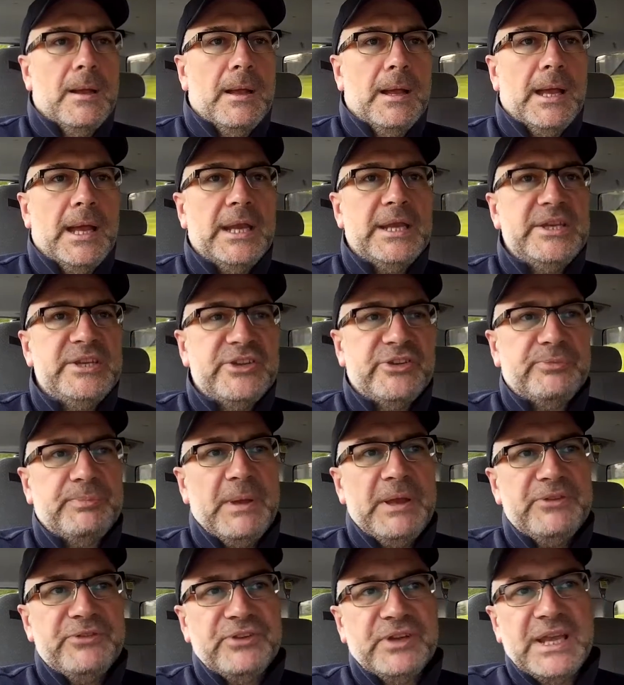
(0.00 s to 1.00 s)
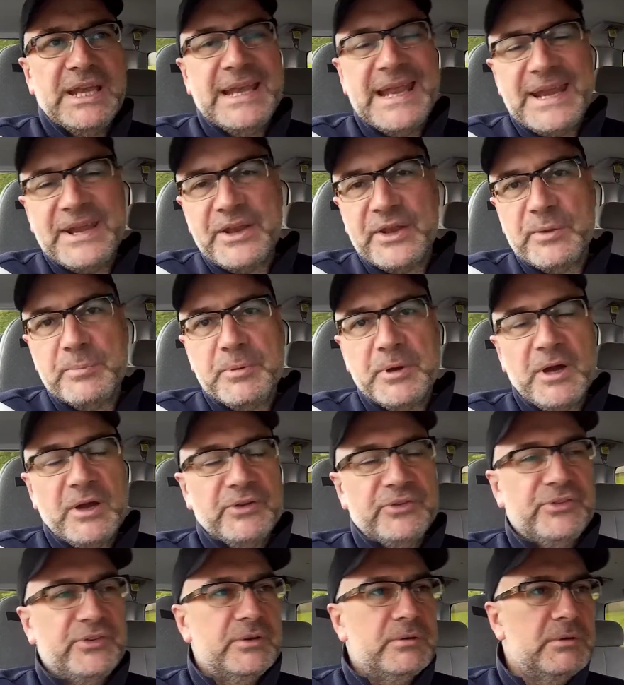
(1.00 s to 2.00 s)
And he just basically leant on the box.
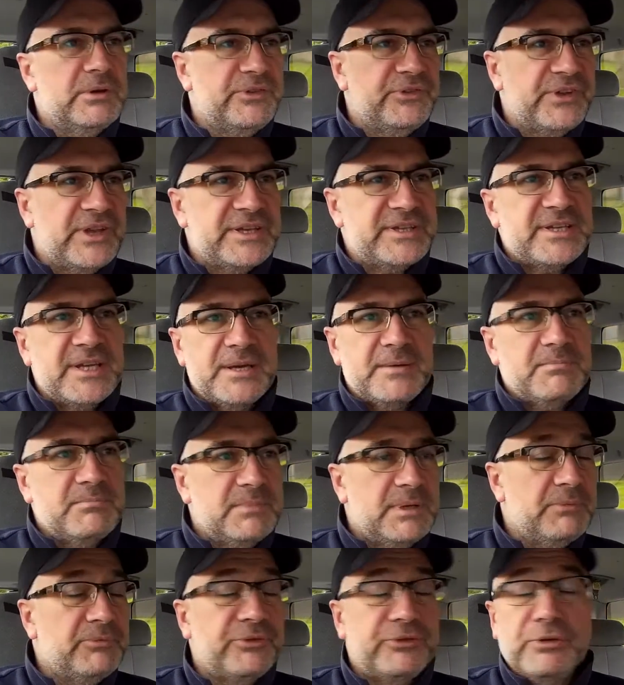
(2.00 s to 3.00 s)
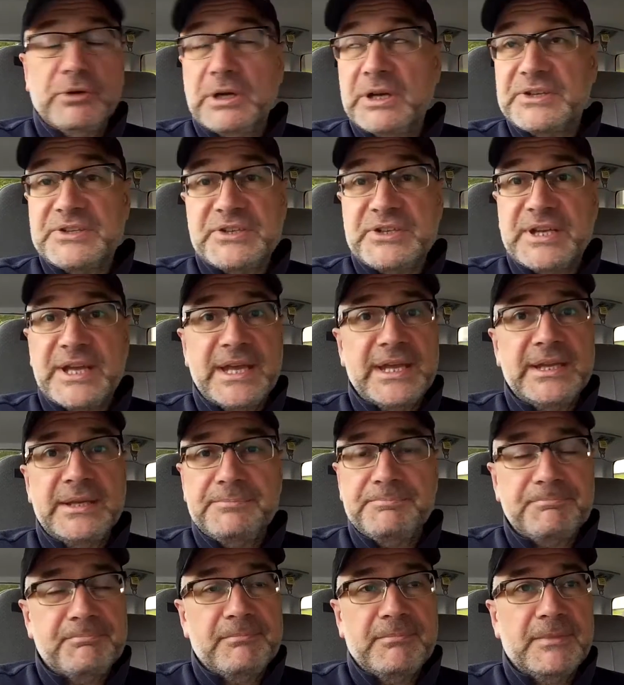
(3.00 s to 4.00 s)
He'd always said, I'm struggling today,
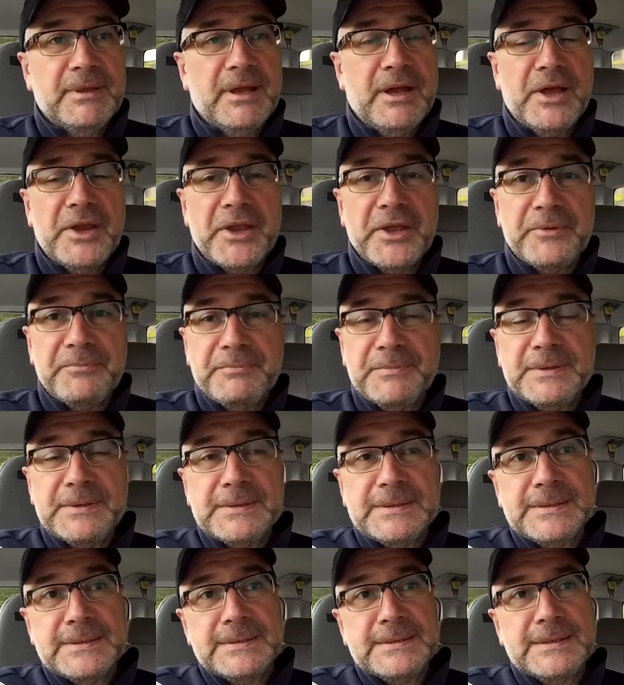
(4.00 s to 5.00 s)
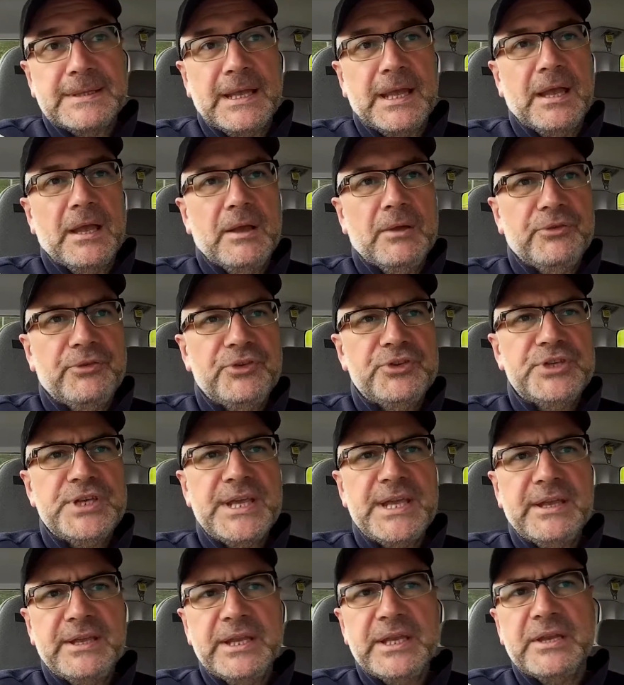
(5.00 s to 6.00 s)
aren't I? I said,
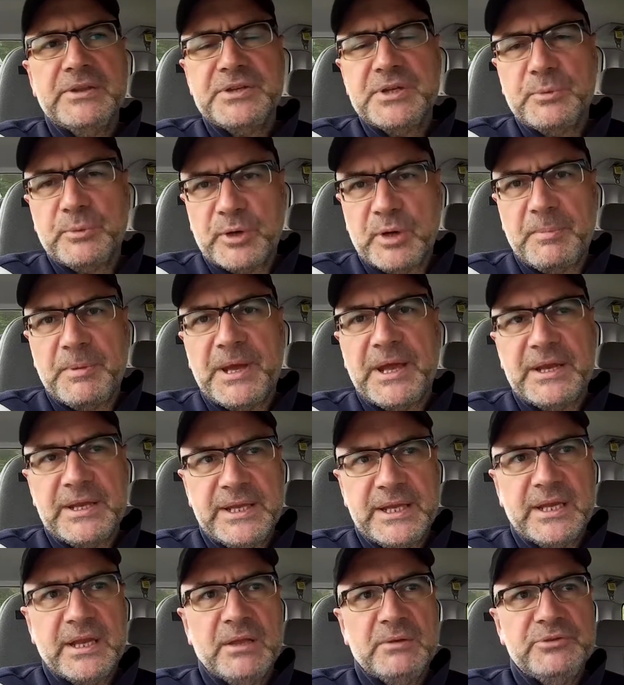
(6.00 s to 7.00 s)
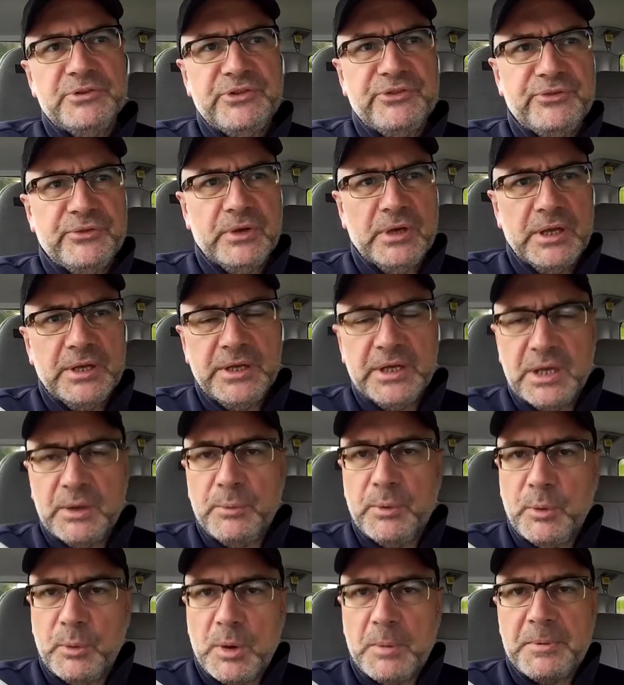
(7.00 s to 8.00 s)
yeah, you know, don't worry about it, you know, just, you know,
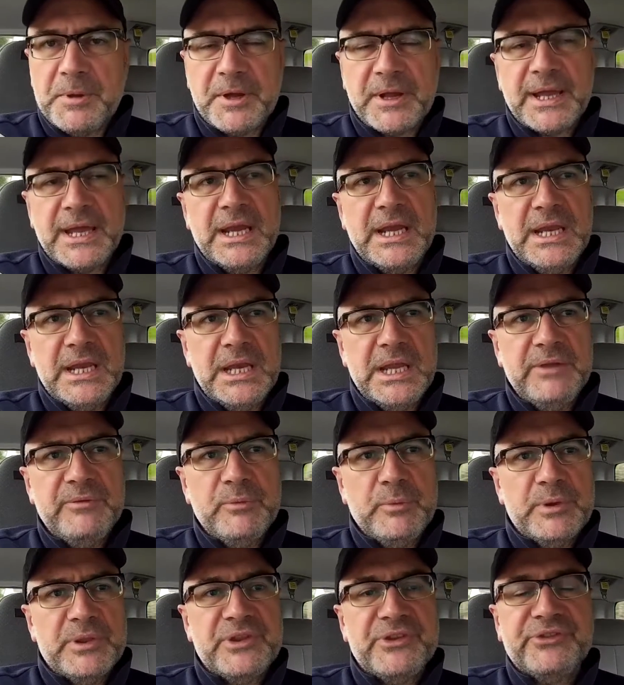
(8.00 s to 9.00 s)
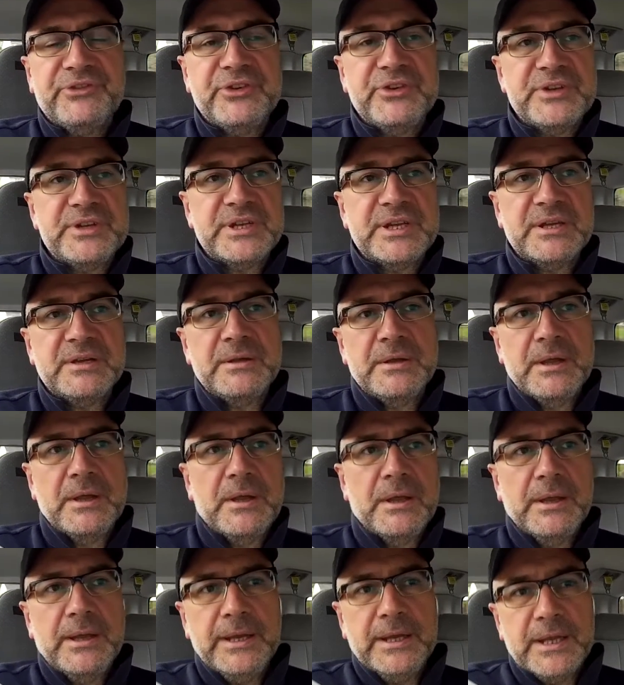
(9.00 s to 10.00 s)
we'll be okay, leave it with us, and,
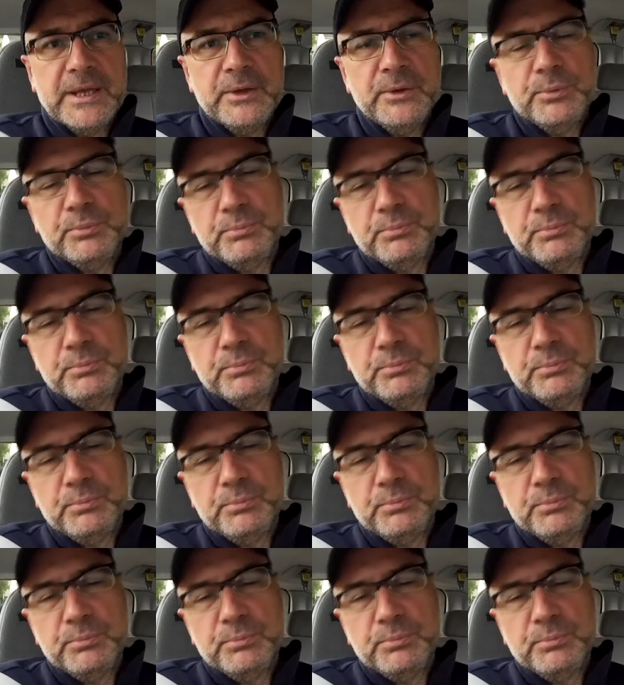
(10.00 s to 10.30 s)
you know,